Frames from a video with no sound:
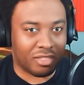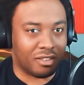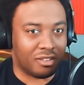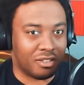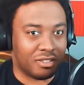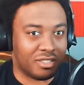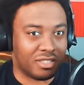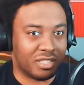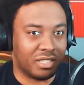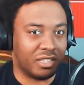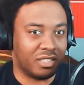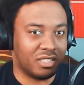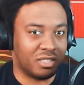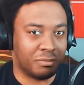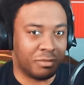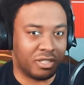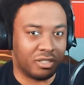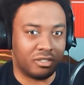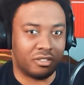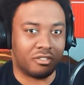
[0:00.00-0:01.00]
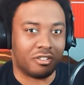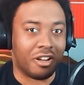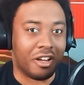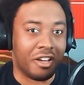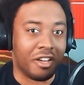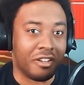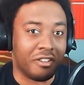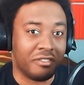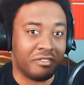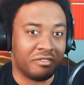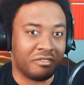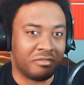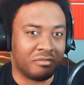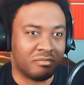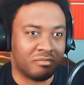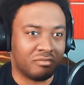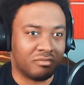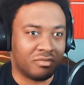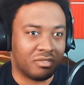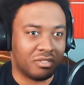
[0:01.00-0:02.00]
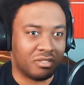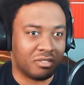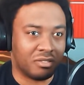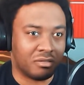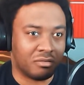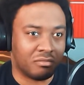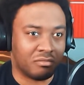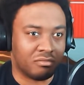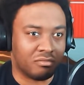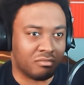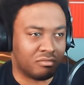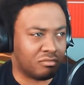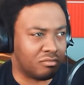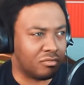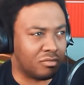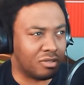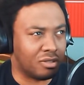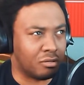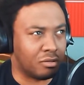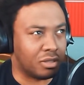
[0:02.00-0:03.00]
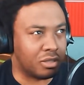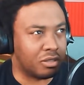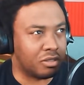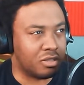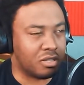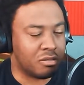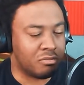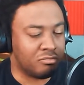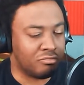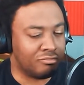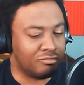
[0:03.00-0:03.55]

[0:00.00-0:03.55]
than a six minute drive. Wait, is it?